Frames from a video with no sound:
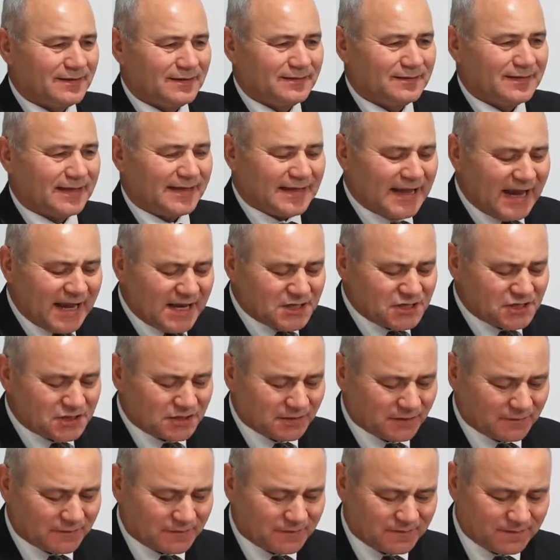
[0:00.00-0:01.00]
the case
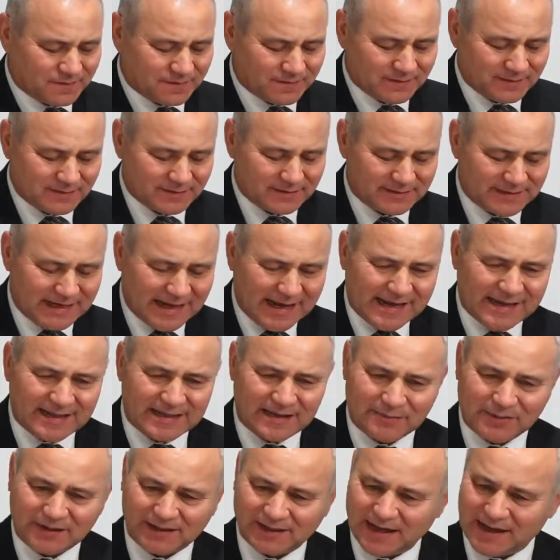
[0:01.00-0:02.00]
of
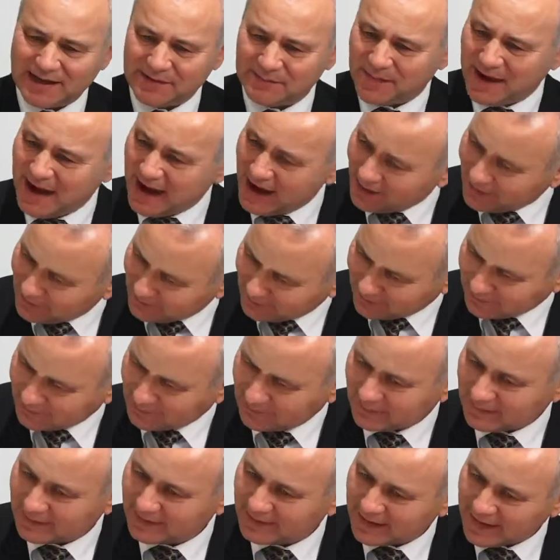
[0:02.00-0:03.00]
Nadab and Abihu,
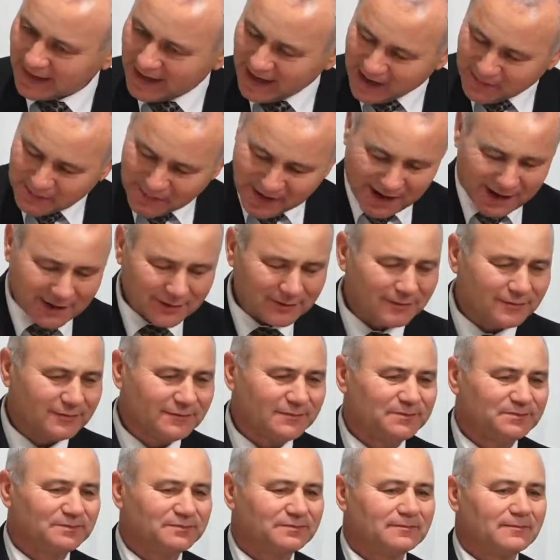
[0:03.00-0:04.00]
Abihu
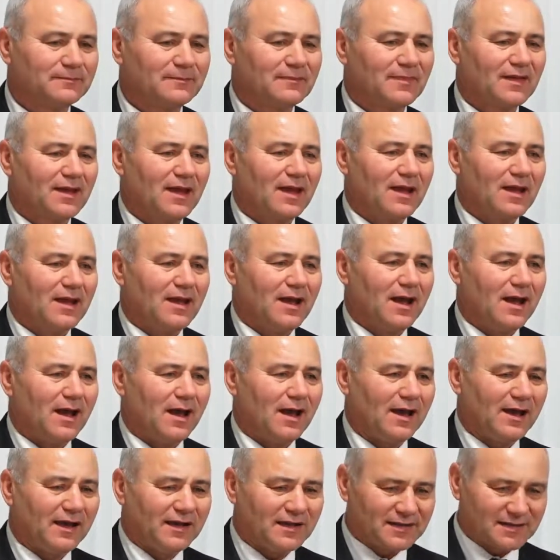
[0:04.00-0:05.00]

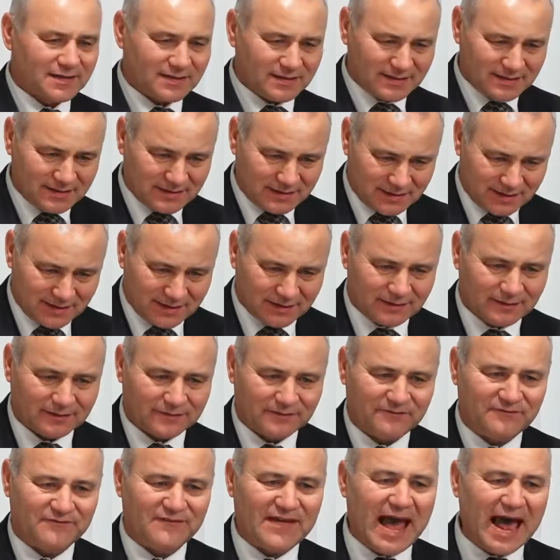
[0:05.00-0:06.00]
is still
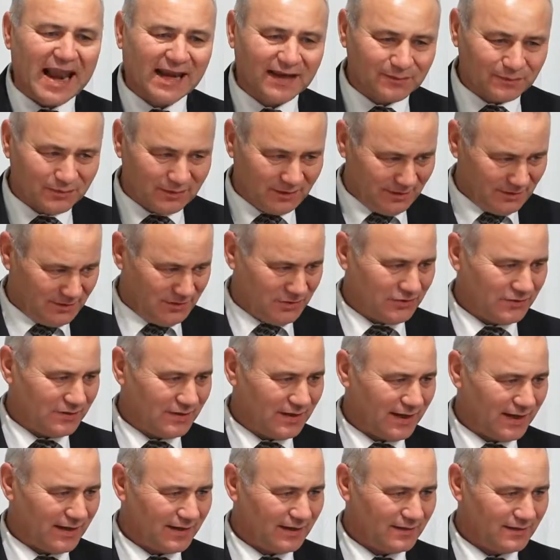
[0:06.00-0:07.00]
valuable
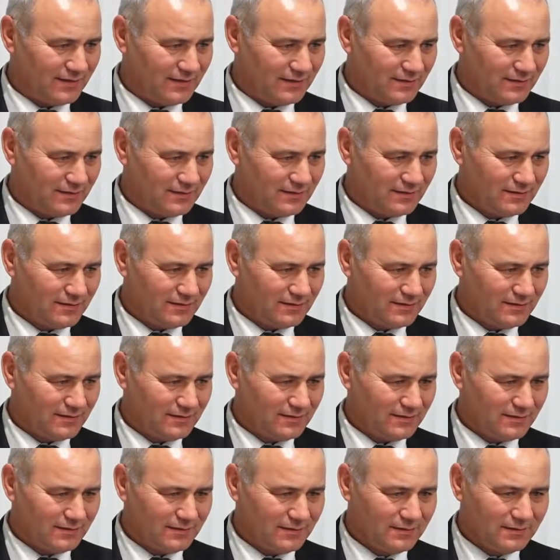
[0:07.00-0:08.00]
today.
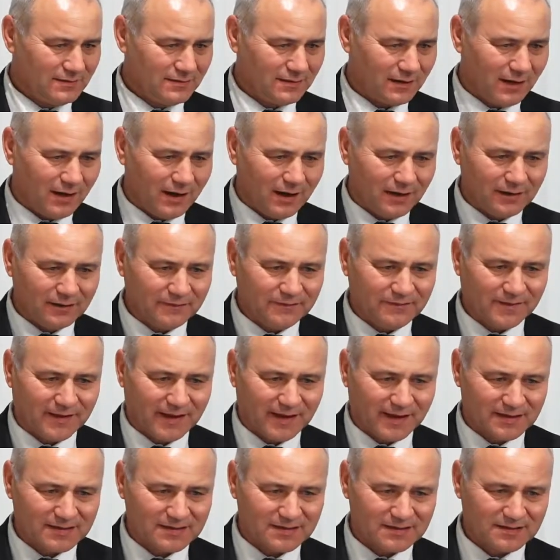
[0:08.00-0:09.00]
All of
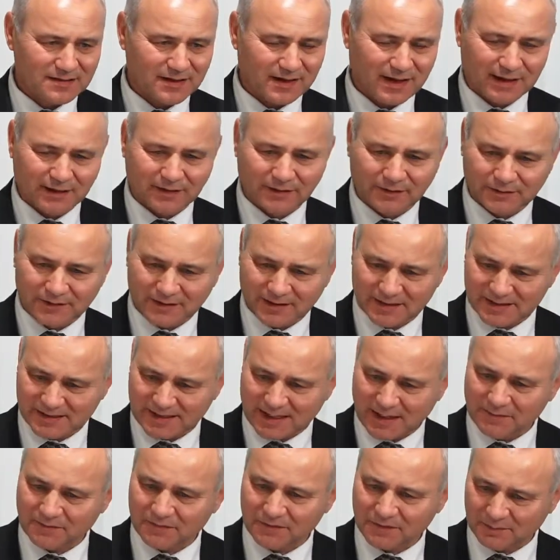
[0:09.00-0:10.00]
us are not
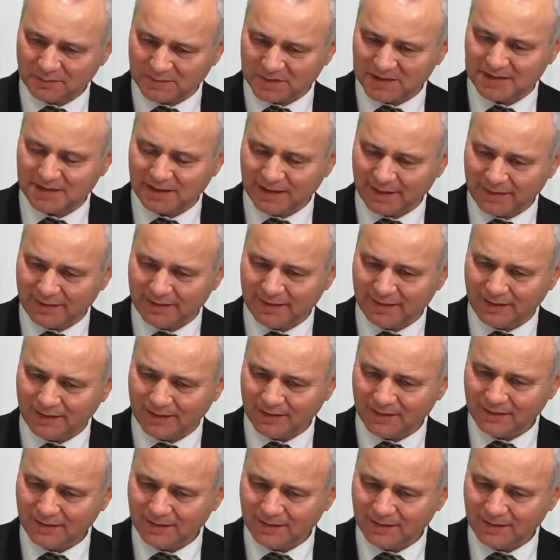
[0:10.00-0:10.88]
exempt from the same thing.